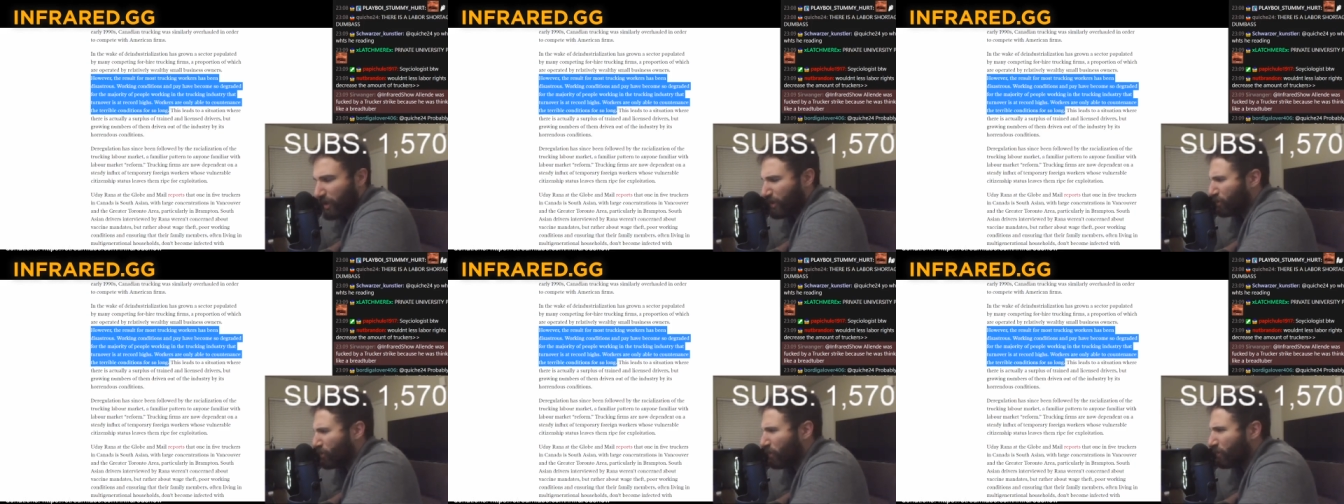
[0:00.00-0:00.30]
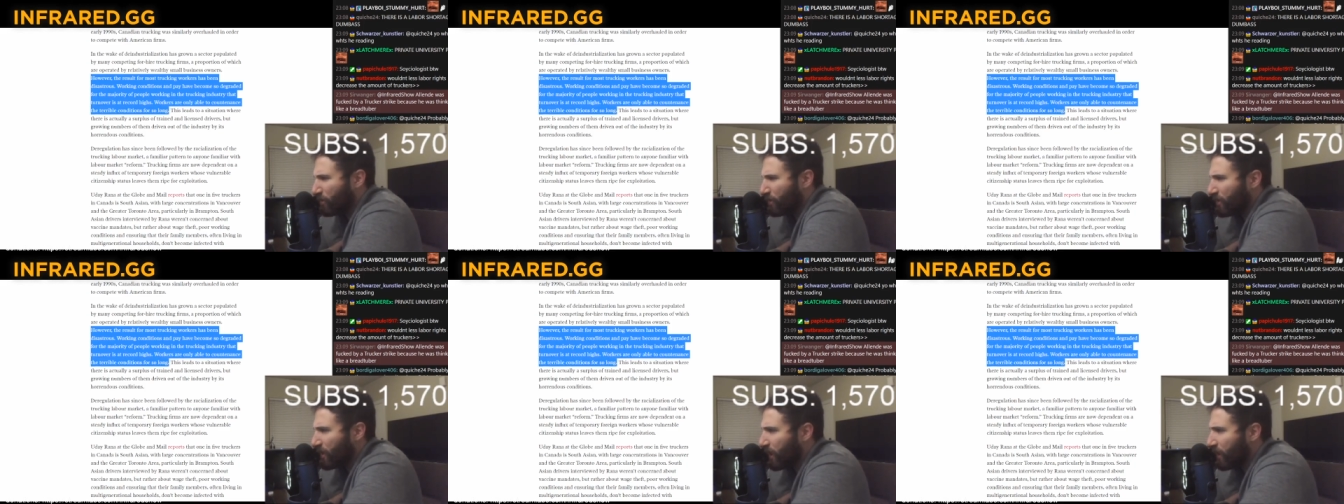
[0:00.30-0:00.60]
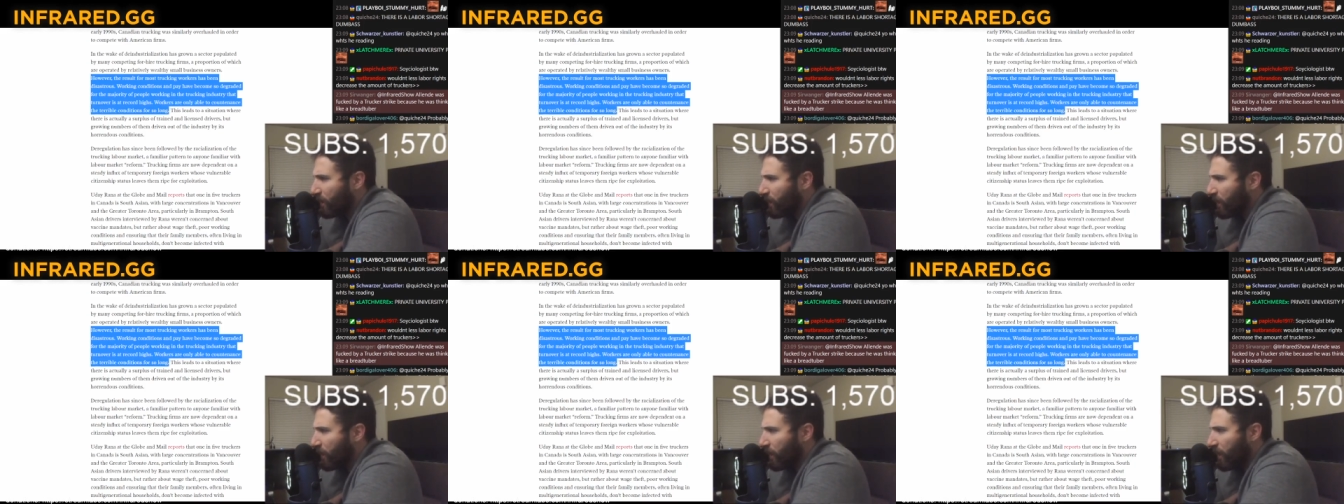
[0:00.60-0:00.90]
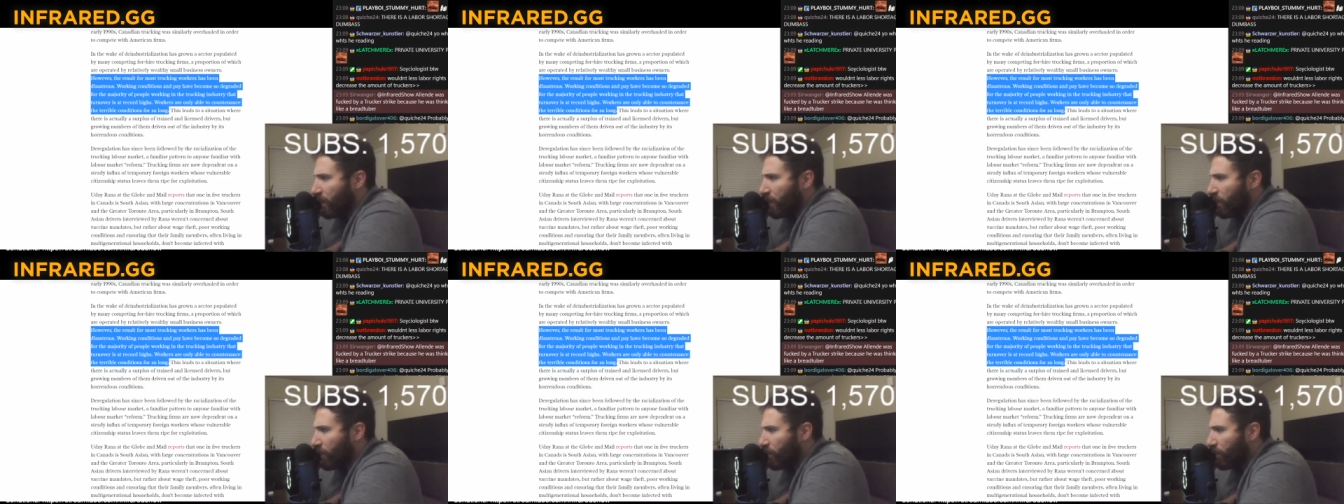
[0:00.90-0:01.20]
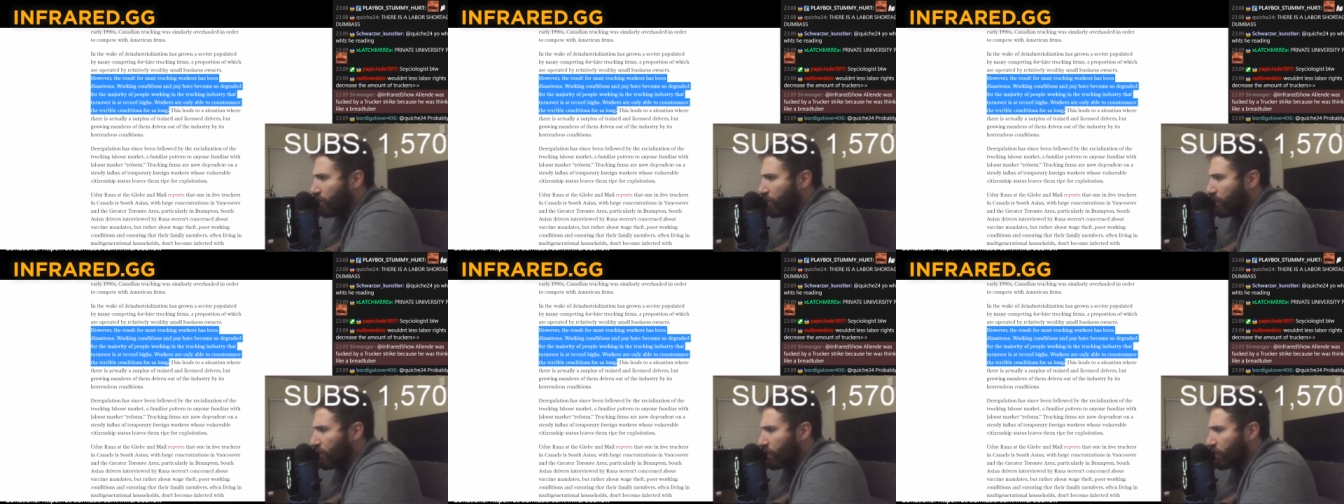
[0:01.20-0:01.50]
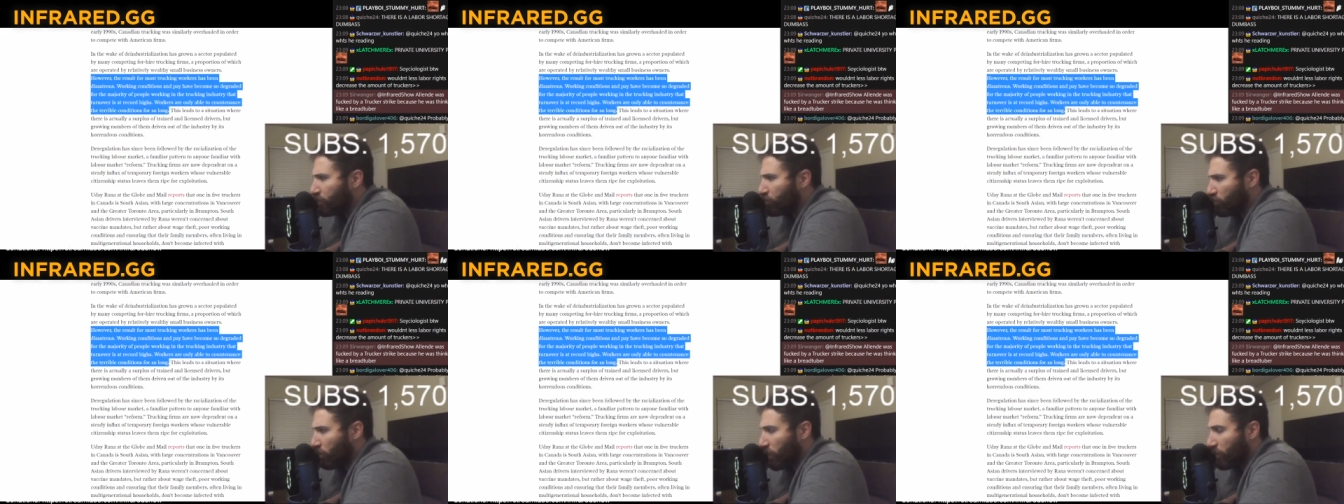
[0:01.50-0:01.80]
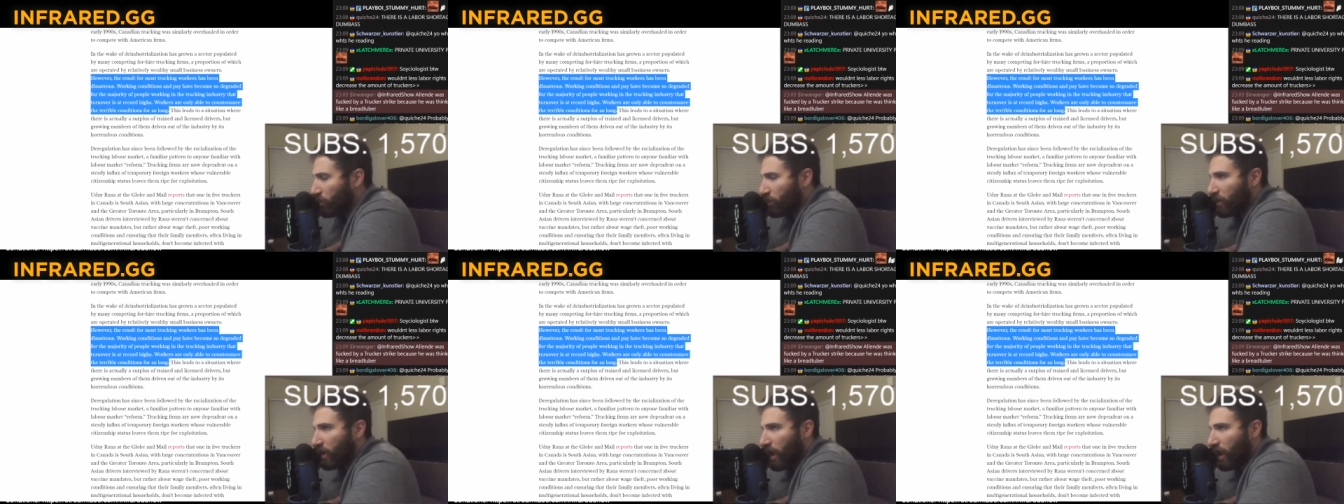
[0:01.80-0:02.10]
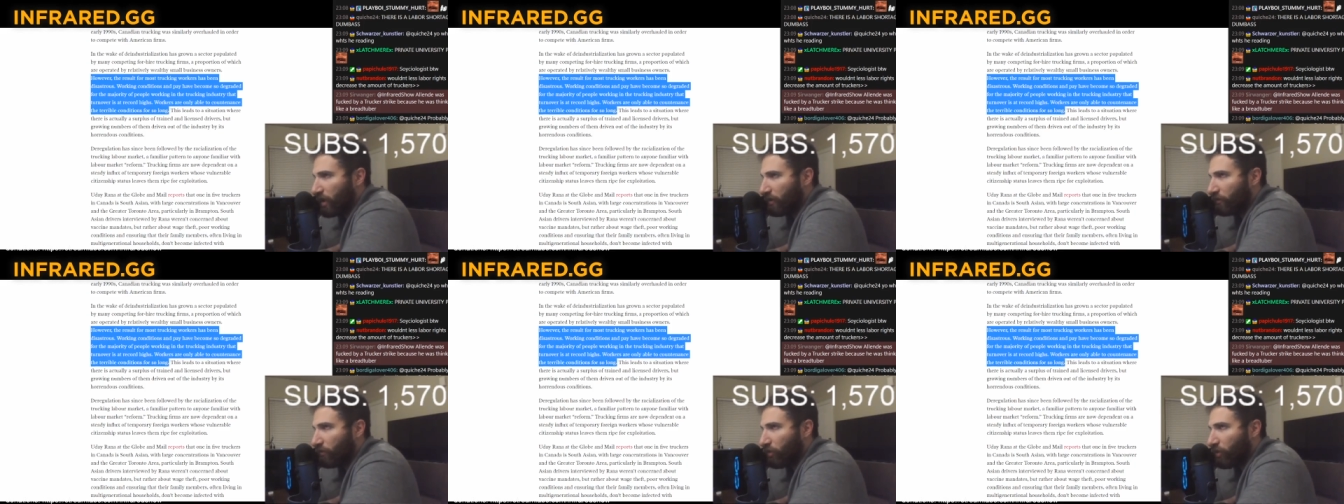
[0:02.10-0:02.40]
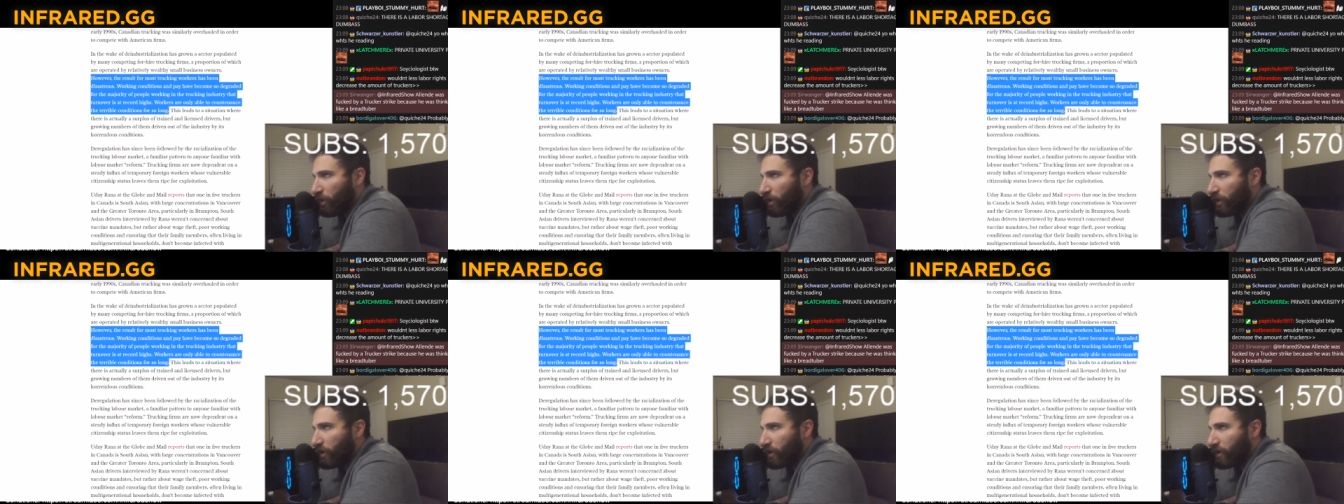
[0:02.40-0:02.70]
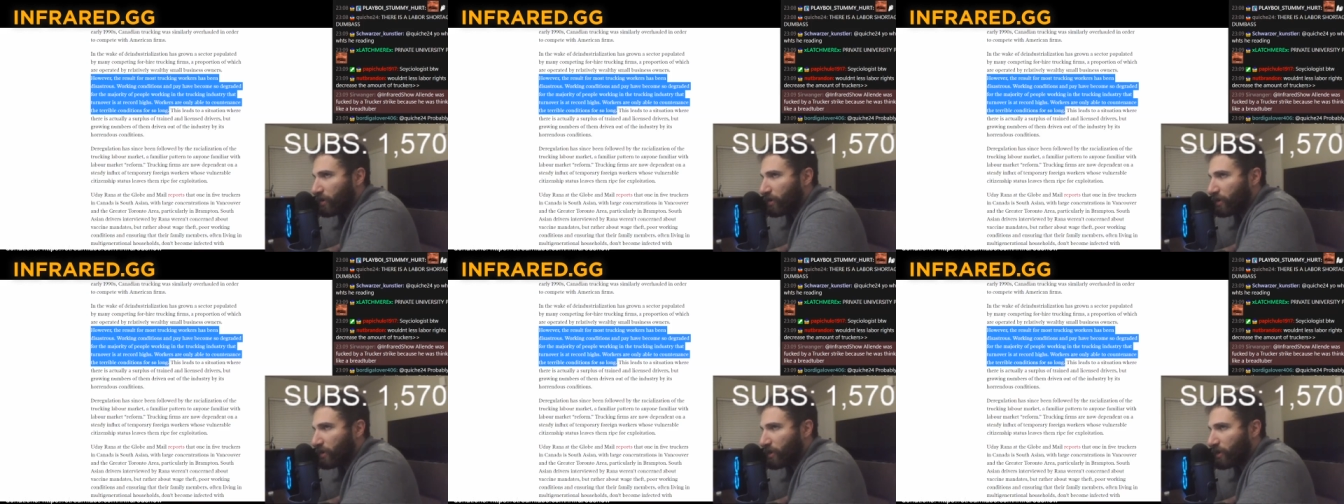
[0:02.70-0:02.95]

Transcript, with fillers: It's almost like the trucker convoy